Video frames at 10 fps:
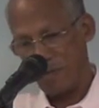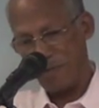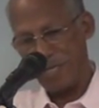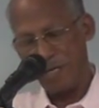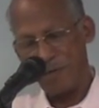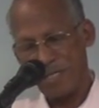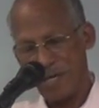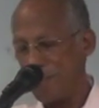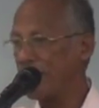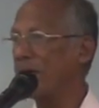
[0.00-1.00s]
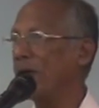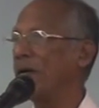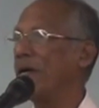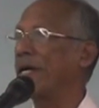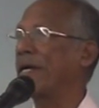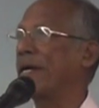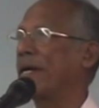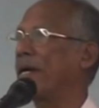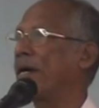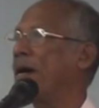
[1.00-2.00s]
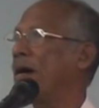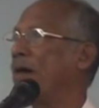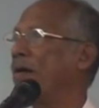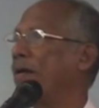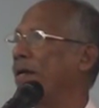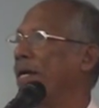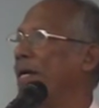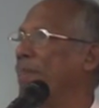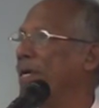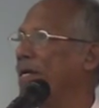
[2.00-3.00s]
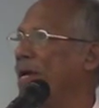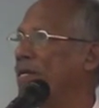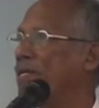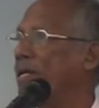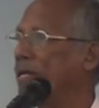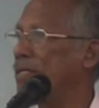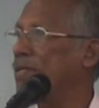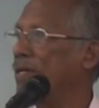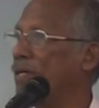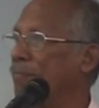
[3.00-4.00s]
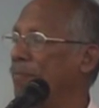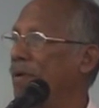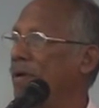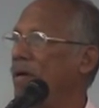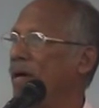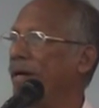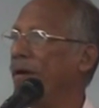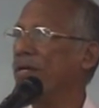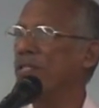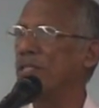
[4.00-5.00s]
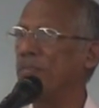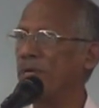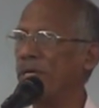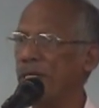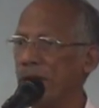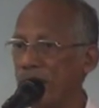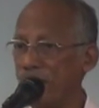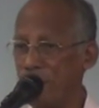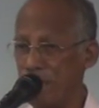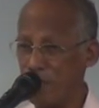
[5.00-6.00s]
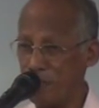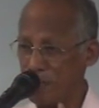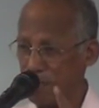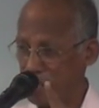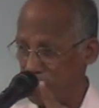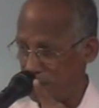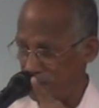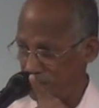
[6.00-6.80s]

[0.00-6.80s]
When he was coming, a car came and dashed against him, and on the spot he died in front of the mother.